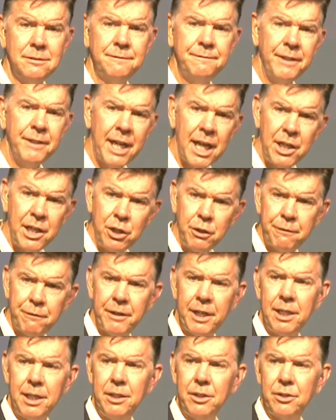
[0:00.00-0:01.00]
Forgetting your
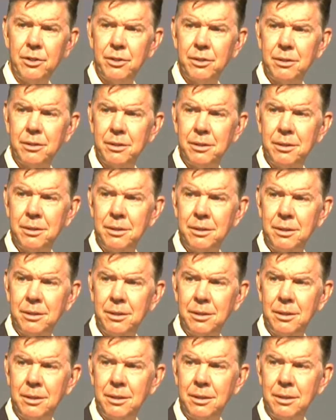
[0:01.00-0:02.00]
failures,
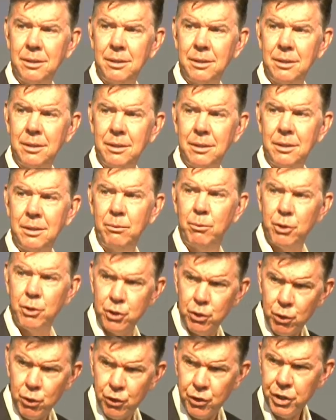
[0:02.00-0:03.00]

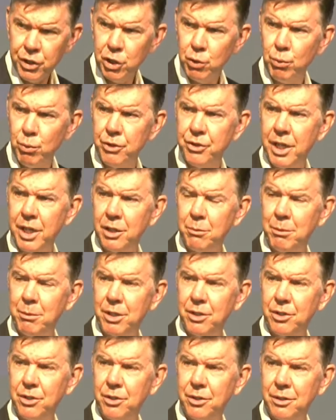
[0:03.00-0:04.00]
reducing your
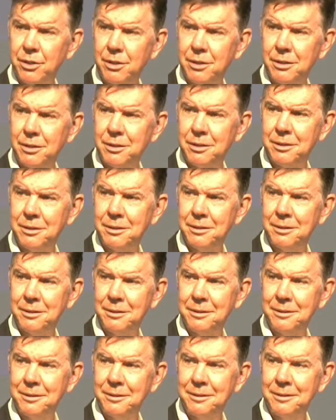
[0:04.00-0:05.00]
resentments,
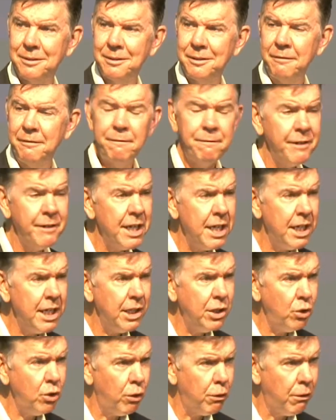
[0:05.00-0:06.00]

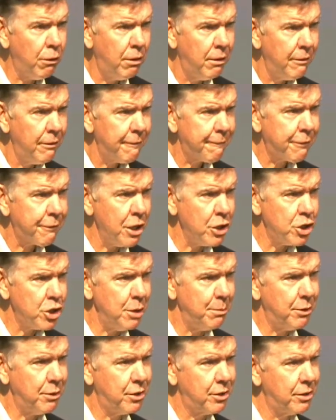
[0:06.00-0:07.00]
feeding your
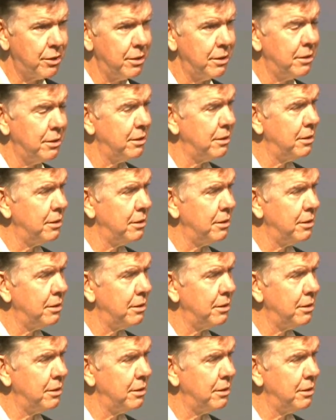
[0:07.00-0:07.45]
friendships,